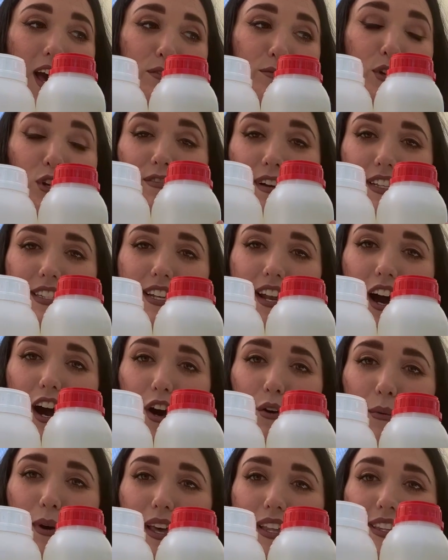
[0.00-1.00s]
your resin
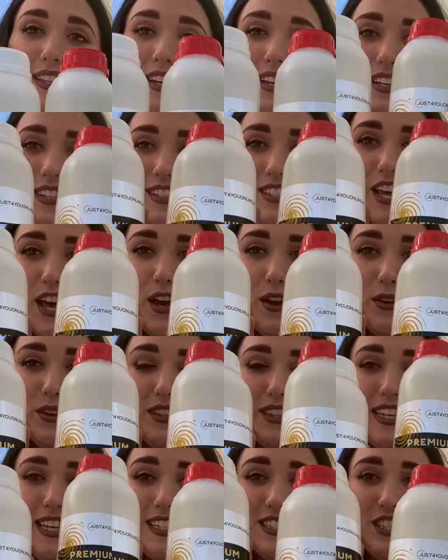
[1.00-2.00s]
art with. So
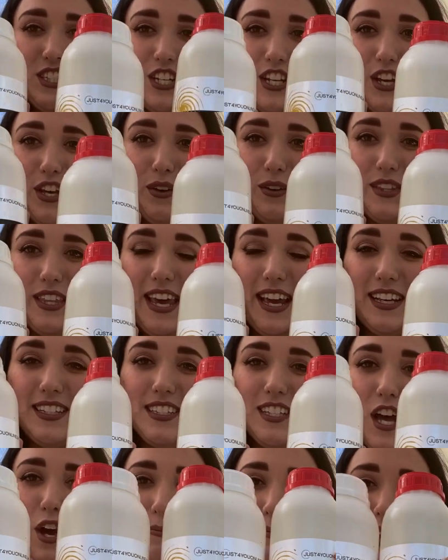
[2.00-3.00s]
these two
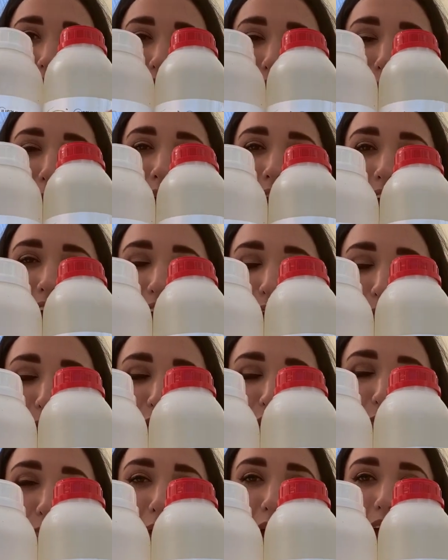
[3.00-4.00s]
things come in a pack when
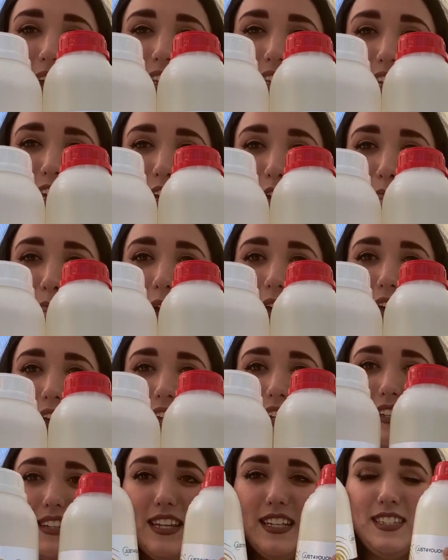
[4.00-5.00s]
you buy them,
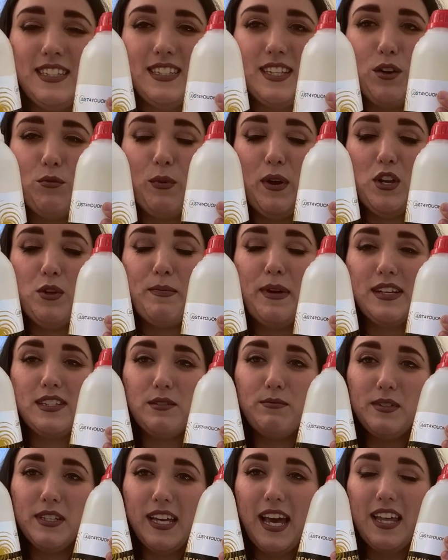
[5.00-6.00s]
and this, when you mix
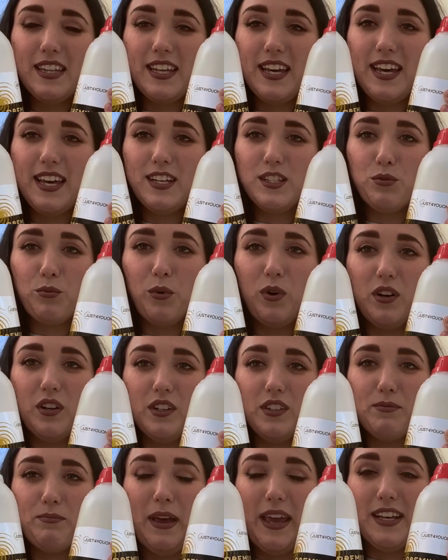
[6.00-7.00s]
them together, is
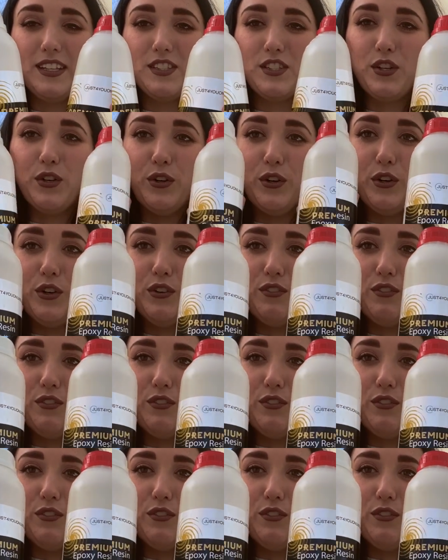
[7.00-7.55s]
what makes your